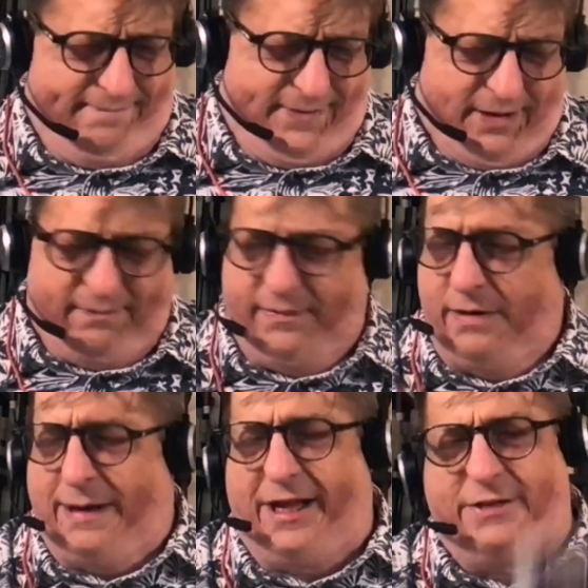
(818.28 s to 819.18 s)
So, your
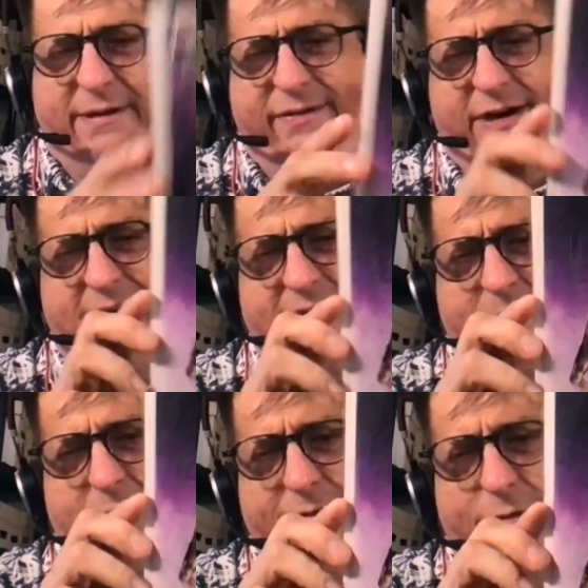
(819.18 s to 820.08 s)
mileage may vary. Let
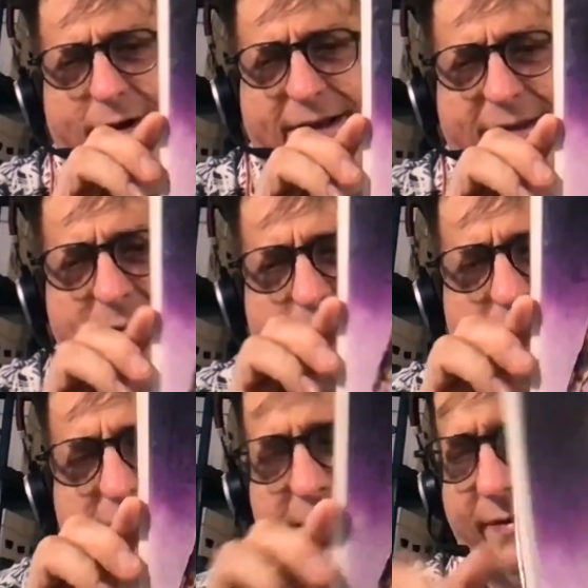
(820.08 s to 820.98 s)
me know if you've read it. Let me know what you
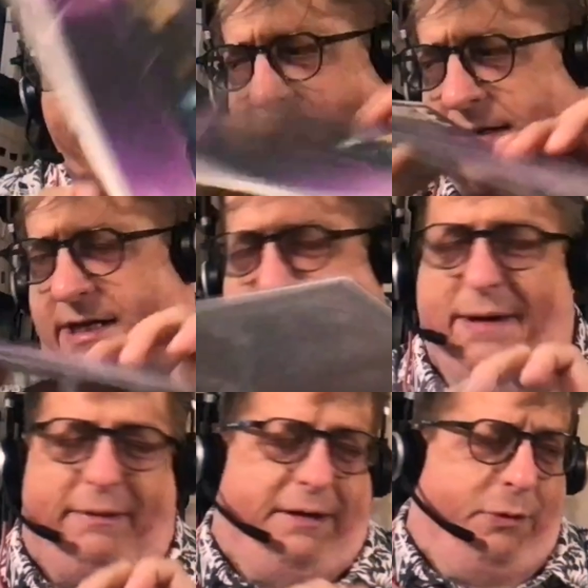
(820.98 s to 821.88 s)
think of it. It's
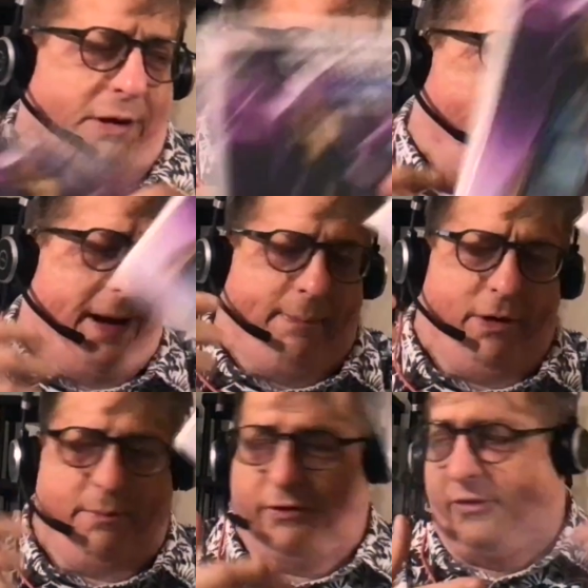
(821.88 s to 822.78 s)
probably going to be one of the more
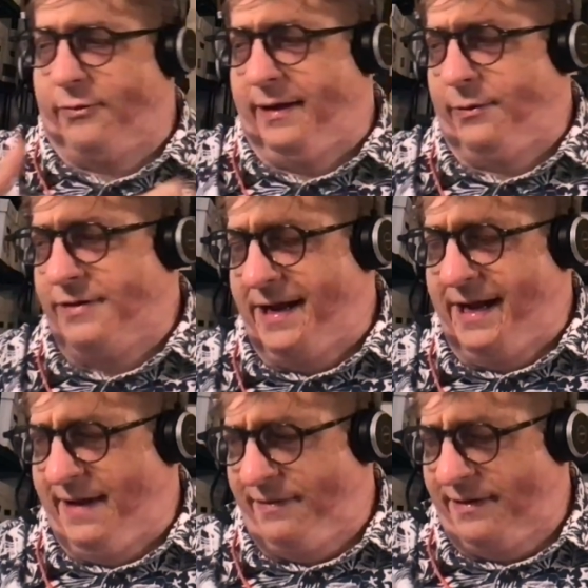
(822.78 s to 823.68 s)
popular books this week. It was not a
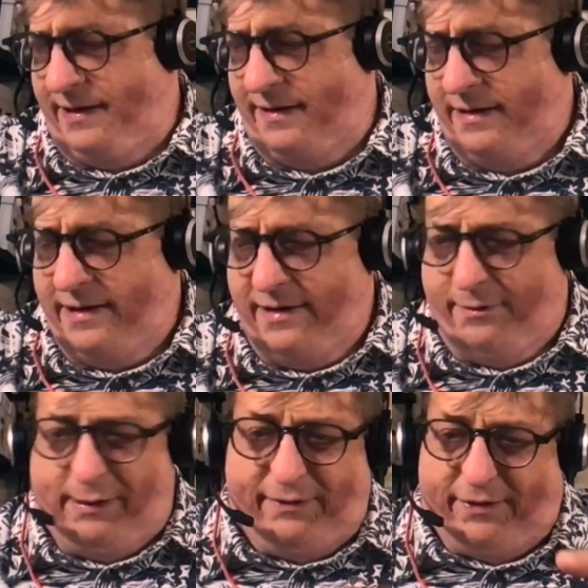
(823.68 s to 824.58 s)
heavily
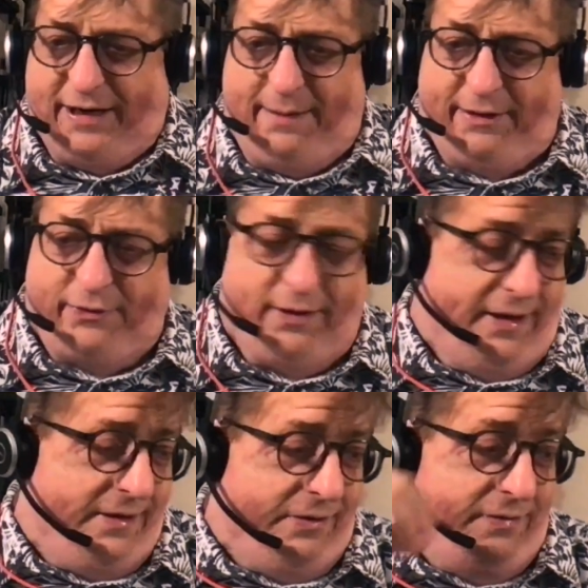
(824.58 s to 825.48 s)
week for comics, really.
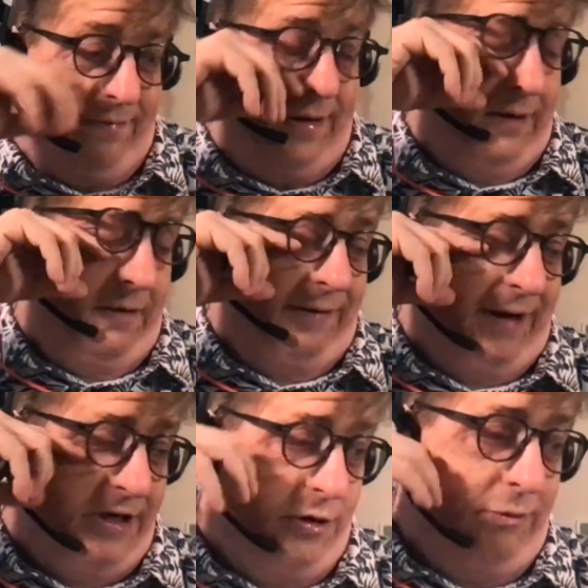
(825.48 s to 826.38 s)
There's, you know, I've
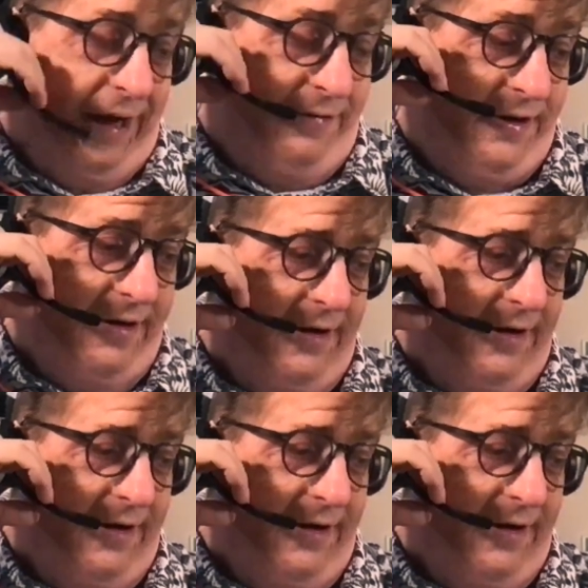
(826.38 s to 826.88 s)
got two left.